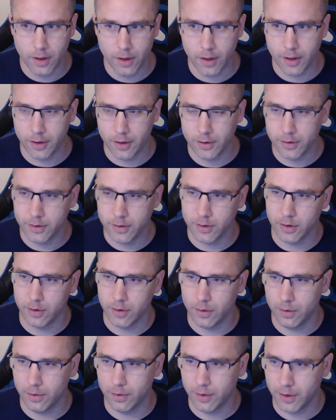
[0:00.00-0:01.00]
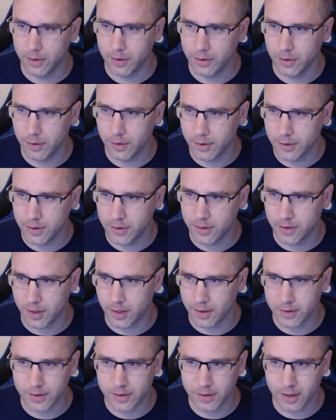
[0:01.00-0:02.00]
And so that this
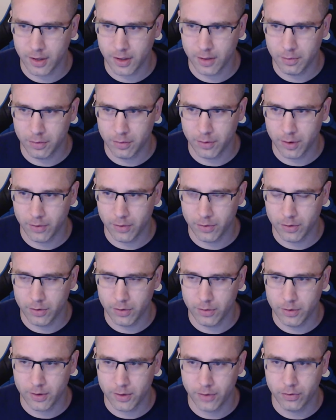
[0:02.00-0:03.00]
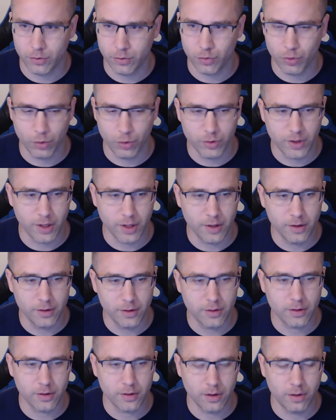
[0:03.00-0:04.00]
desktop, what I would do is I would rotate it
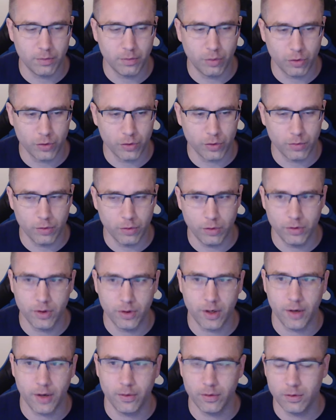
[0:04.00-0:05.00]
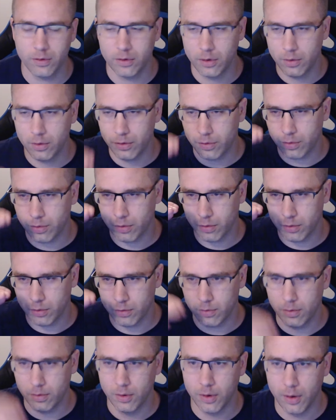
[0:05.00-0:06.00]
in a portrait mode, and then I would go through
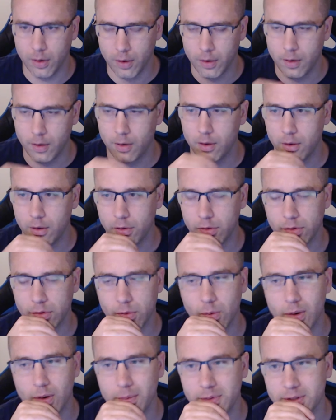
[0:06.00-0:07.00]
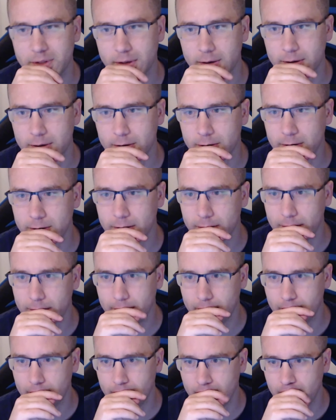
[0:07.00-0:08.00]
the websites.
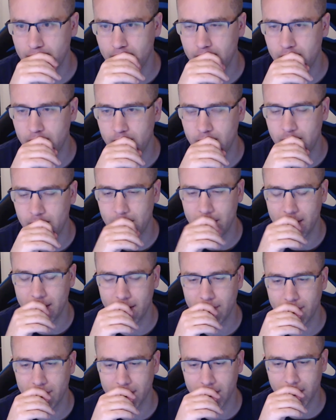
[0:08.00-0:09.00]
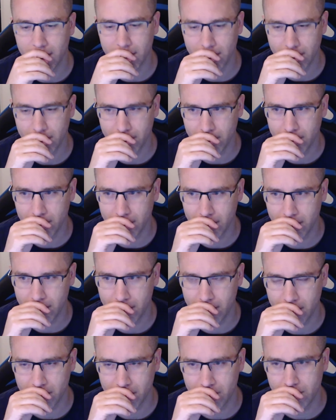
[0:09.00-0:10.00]
Have that like that.
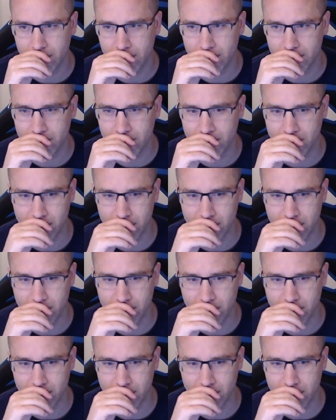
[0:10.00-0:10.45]
You know what?